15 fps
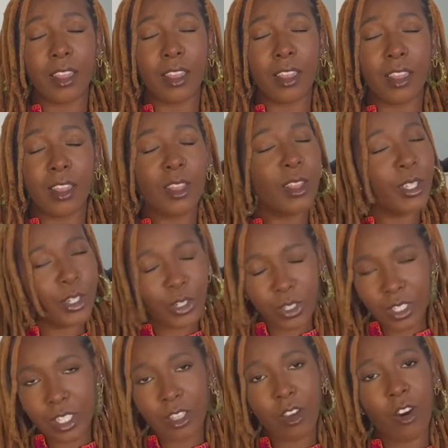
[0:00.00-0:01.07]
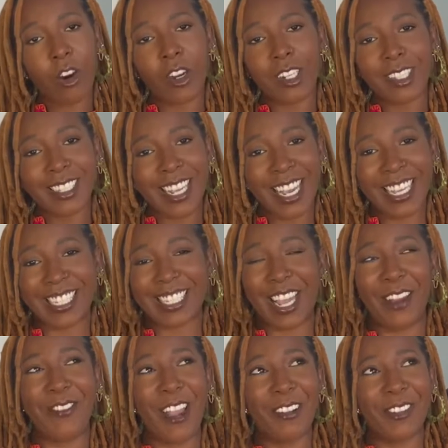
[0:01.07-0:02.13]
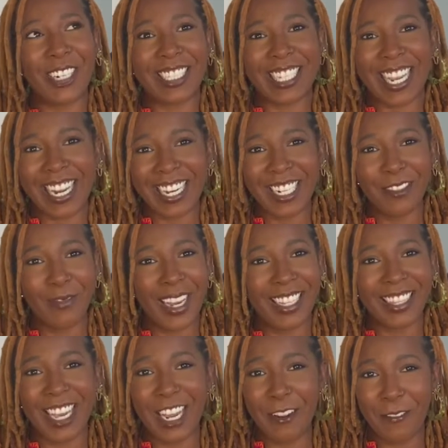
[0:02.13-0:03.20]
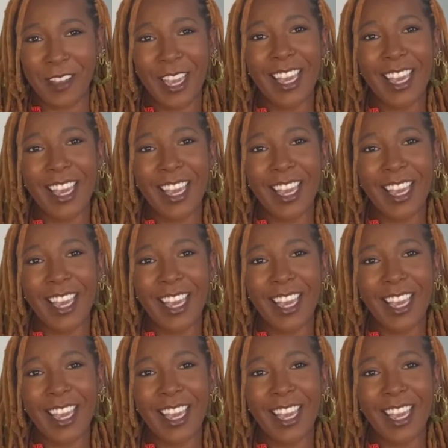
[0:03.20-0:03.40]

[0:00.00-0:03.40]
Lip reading: Literally the hardest test I've ever taken in my life.